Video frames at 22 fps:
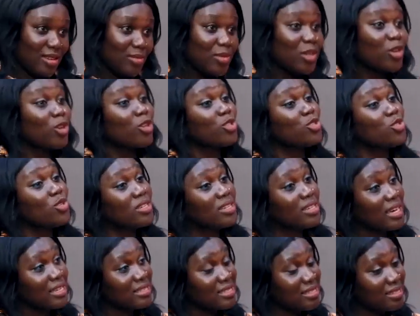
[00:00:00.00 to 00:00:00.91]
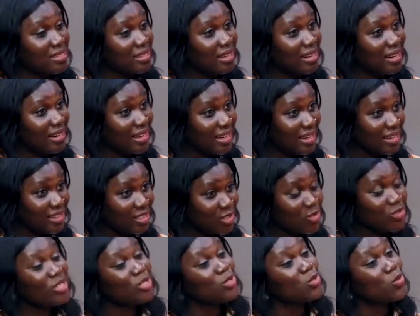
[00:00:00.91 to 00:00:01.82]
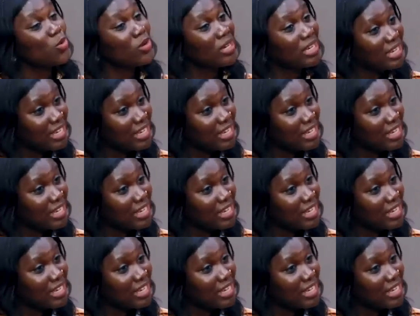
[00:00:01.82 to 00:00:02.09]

Because you get the client, you need to